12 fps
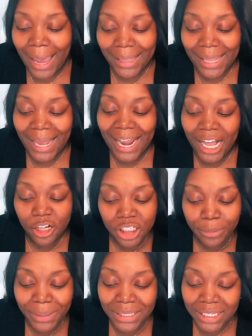And then
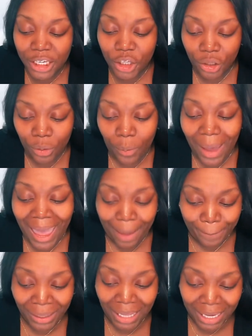LGBTQ
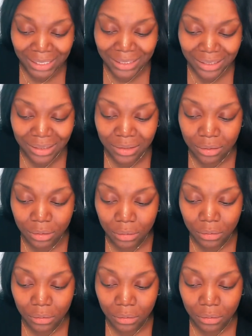plus,